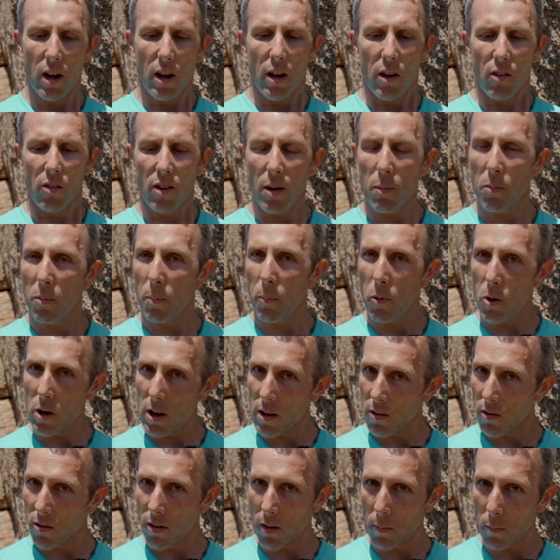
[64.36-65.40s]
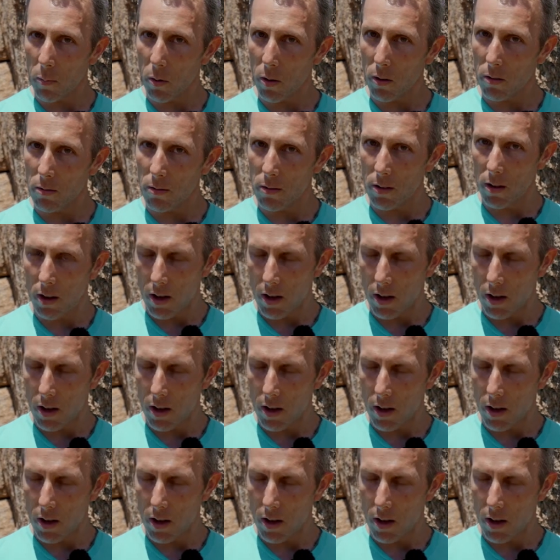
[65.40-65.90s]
Seems pretty simple.